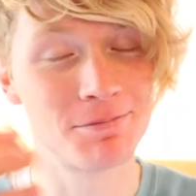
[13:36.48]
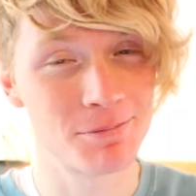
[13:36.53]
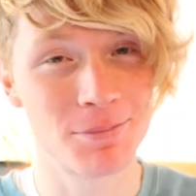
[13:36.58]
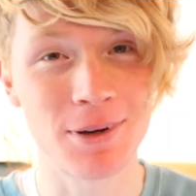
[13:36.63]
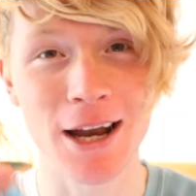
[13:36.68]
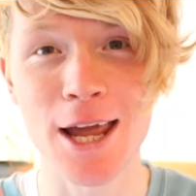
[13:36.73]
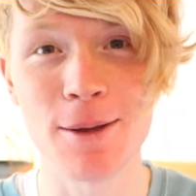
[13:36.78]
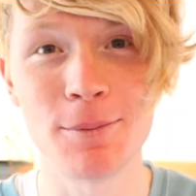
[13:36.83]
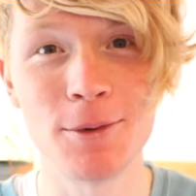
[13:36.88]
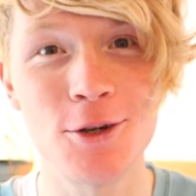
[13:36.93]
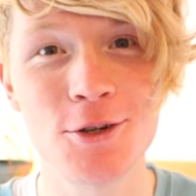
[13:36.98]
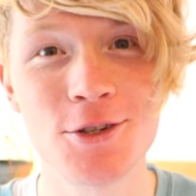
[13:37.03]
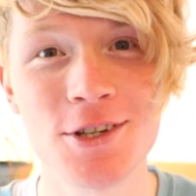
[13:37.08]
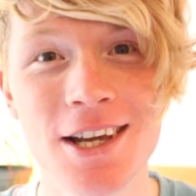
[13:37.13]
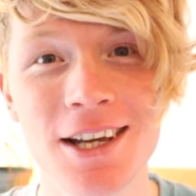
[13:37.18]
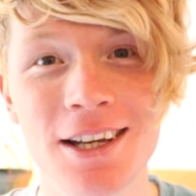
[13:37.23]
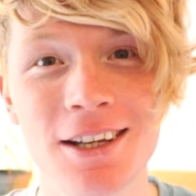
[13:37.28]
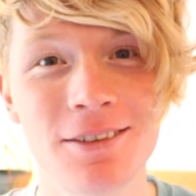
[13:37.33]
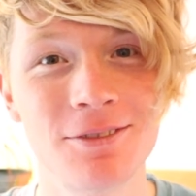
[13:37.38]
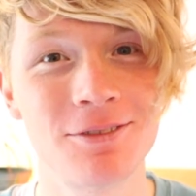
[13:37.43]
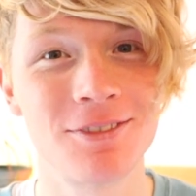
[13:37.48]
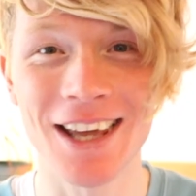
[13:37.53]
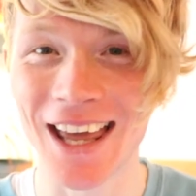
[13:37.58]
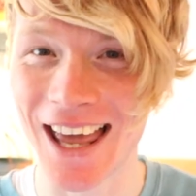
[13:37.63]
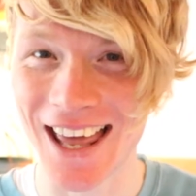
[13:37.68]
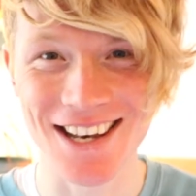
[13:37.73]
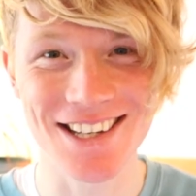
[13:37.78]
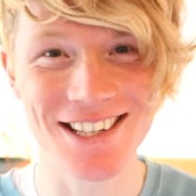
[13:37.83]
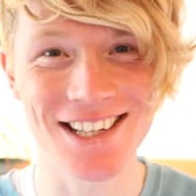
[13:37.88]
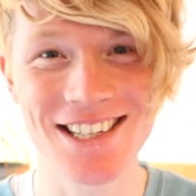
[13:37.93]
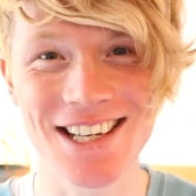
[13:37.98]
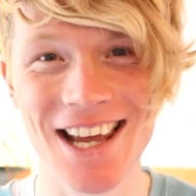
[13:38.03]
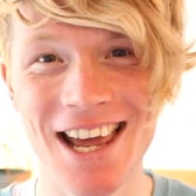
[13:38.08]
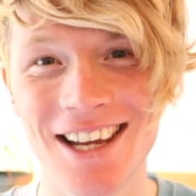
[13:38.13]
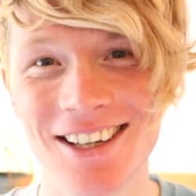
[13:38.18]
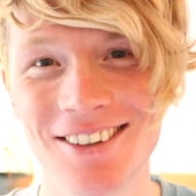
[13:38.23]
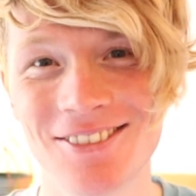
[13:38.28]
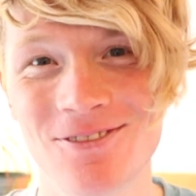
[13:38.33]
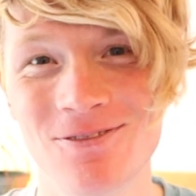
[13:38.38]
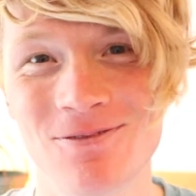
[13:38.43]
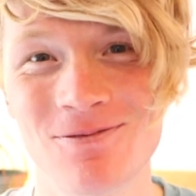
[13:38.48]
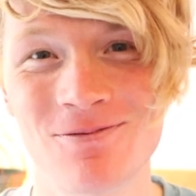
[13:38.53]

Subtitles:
Play music, entertain.